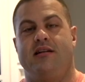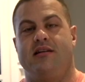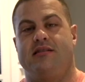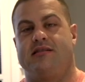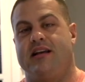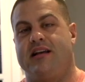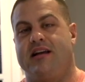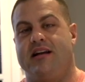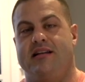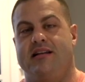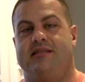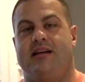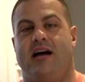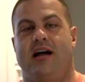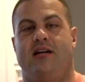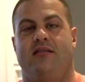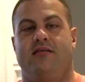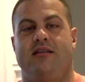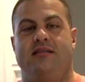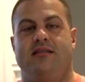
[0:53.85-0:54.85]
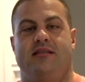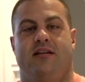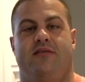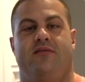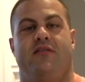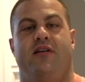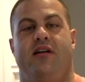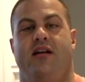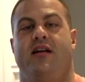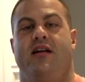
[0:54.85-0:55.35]
is like an entirely
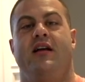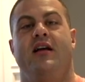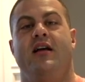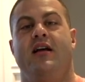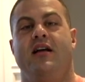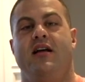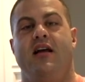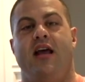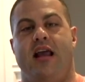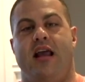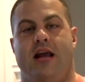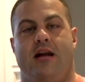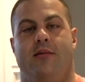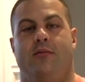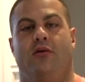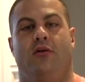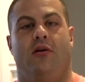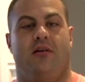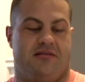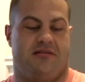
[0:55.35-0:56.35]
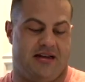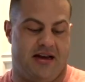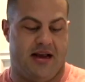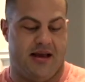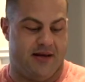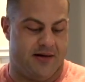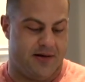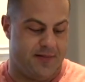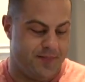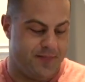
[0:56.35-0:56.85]
different animal
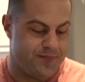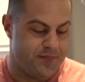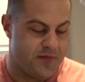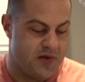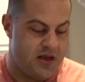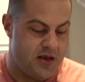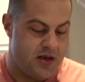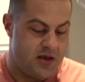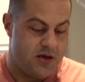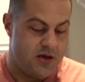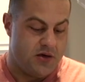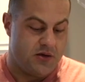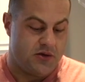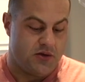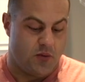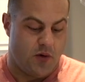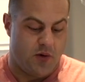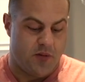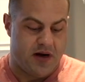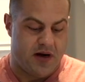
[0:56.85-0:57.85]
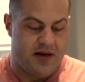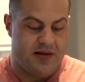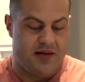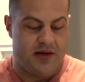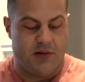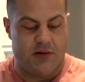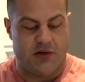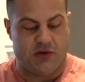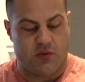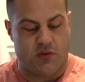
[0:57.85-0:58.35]
altogether. So what we're gonna
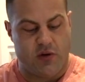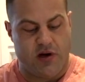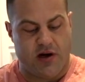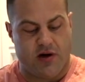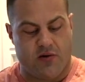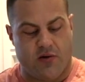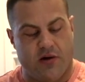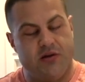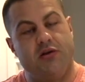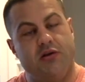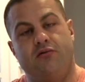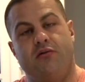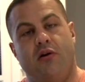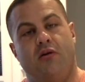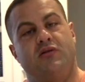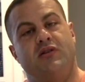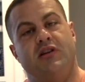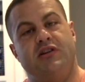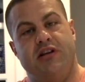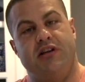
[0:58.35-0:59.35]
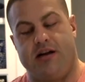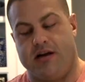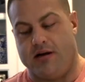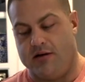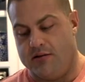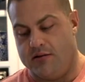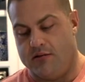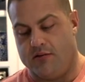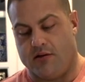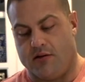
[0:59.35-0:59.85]
do is we are going to roast the
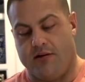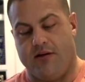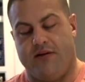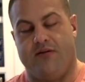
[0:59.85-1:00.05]
chicken. We're gonna